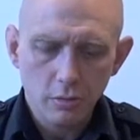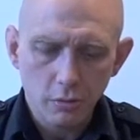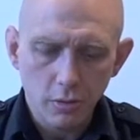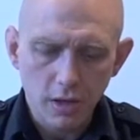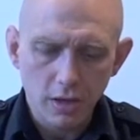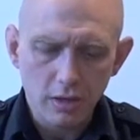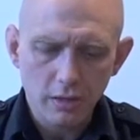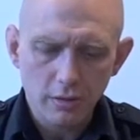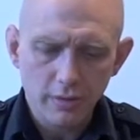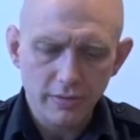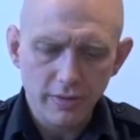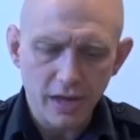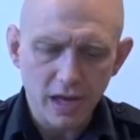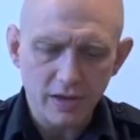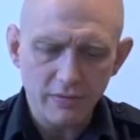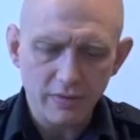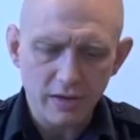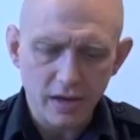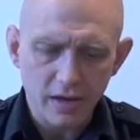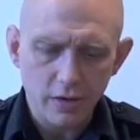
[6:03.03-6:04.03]
Well, they
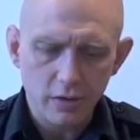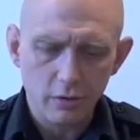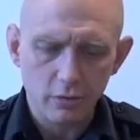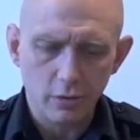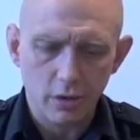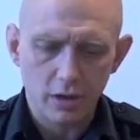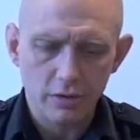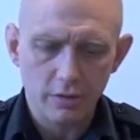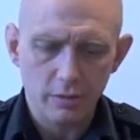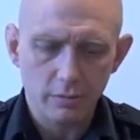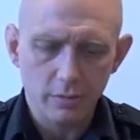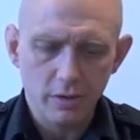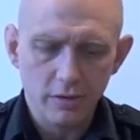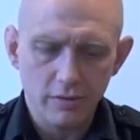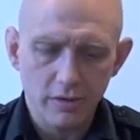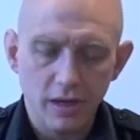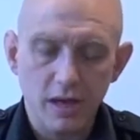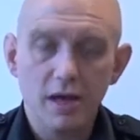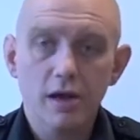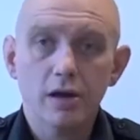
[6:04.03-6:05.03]
have an arrow on them.
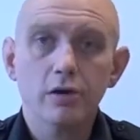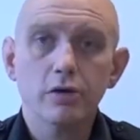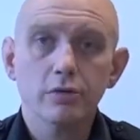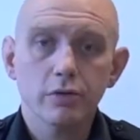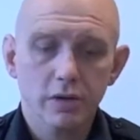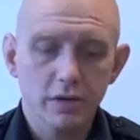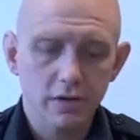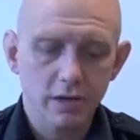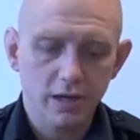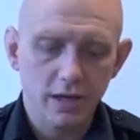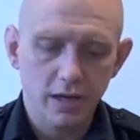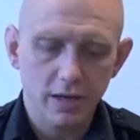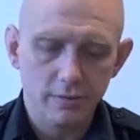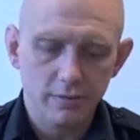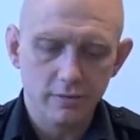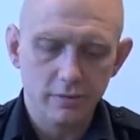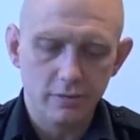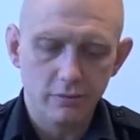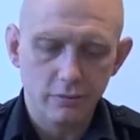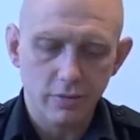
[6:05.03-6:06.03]
The arrow indicates
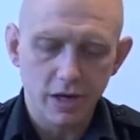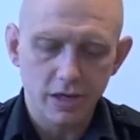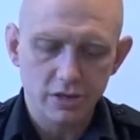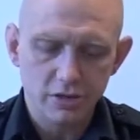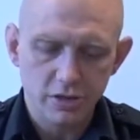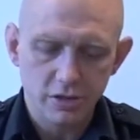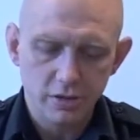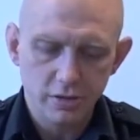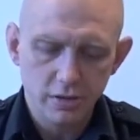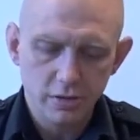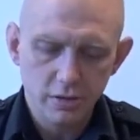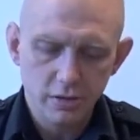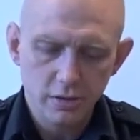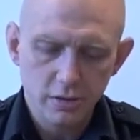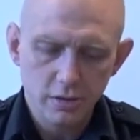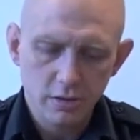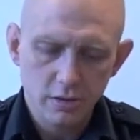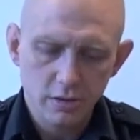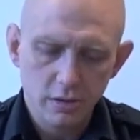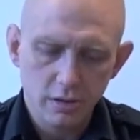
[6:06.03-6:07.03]
the direction
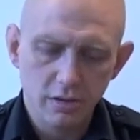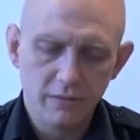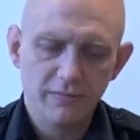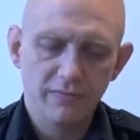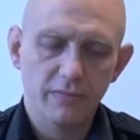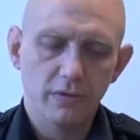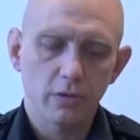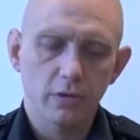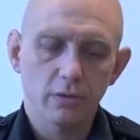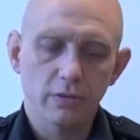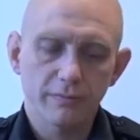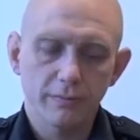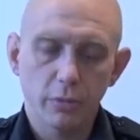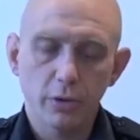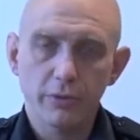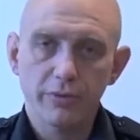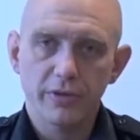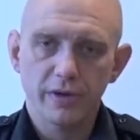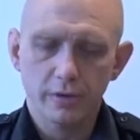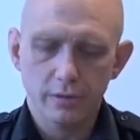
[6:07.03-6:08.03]
of flow.
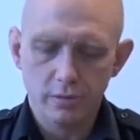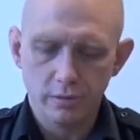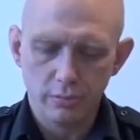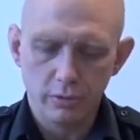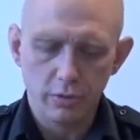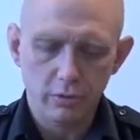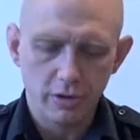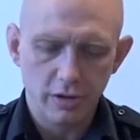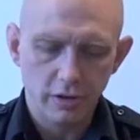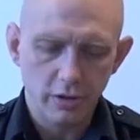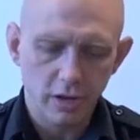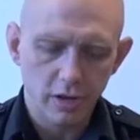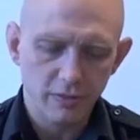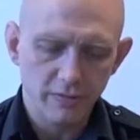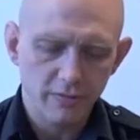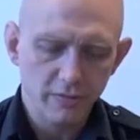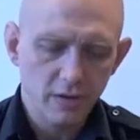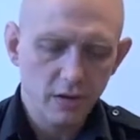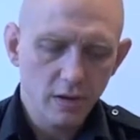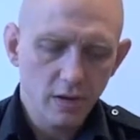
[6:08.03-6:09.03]
Both ends are broken off.
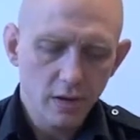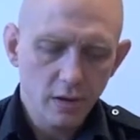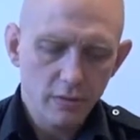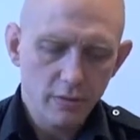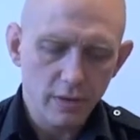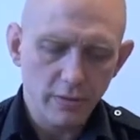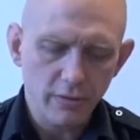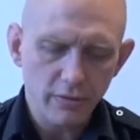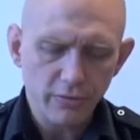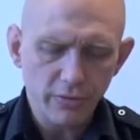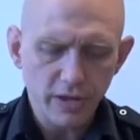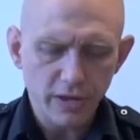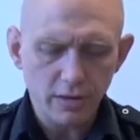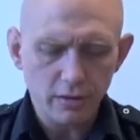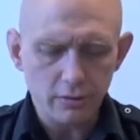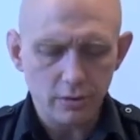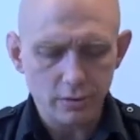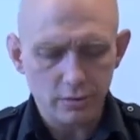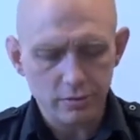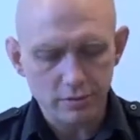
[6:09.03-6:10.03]
The other thing
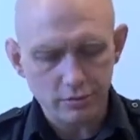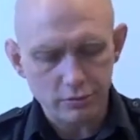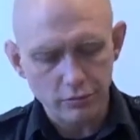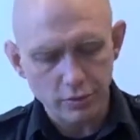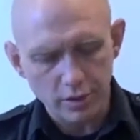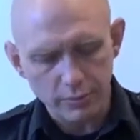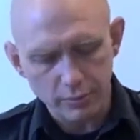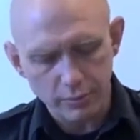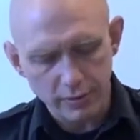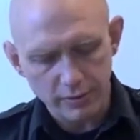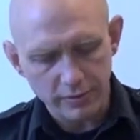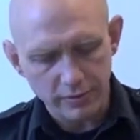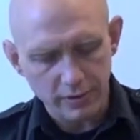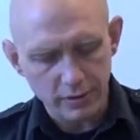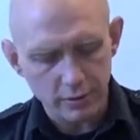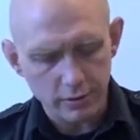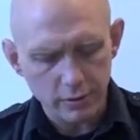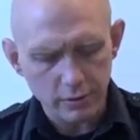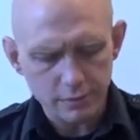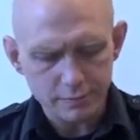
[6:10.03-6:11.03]
you can screw up with
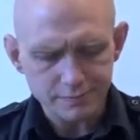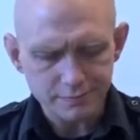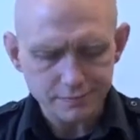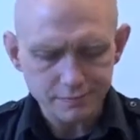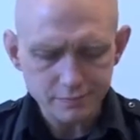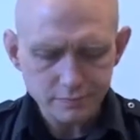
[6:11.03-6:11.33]
here